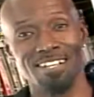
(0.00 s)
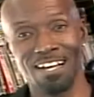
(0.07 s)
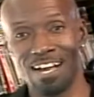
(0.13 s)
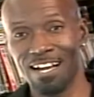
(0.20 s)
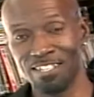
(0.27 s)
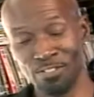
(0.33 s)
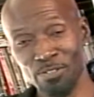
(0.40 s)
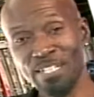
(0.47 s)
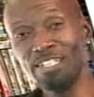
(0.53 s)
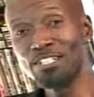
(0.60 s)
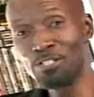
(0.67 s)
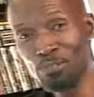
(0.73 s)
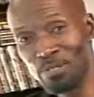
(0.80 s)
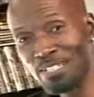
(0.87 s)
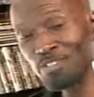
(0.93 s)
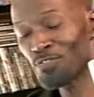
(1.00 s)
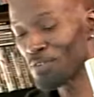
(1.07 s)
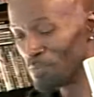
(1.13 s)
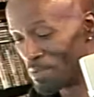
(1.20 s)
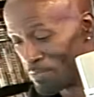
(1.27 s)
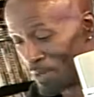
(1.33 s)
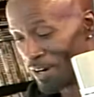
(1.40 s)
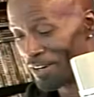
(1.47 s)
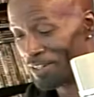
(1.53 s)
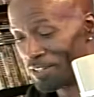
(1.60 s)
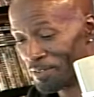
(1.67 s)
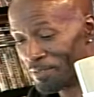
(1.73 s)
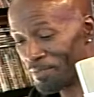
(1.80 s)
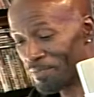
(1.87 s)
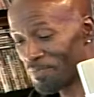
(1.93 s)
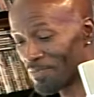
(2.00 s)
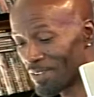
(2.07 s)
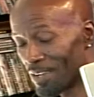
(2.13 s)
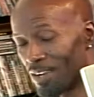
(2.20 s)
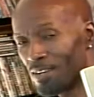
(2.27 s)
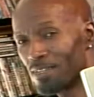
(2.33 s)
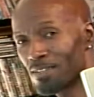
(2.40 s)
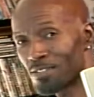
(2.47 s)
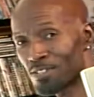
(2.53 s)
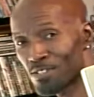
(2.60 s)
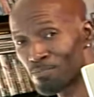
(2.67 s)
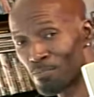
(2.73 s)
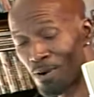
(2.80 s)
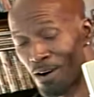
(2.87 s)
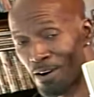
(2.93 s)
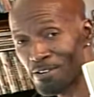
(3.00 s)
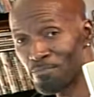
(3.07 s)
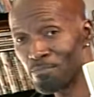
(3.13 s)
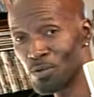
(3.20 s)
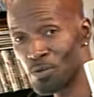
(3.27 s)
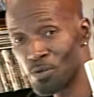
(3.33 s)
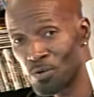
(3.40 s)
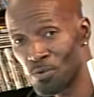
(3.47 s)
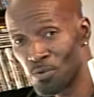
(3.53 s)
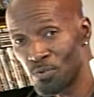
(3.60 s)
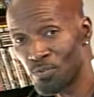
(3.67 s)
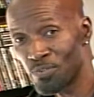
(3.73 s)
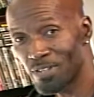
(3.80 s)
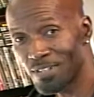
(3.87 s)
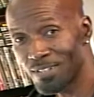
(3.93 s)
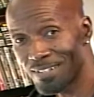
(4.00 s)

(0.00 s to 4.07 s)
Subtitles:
You need to do this for me, Mario. Smart move.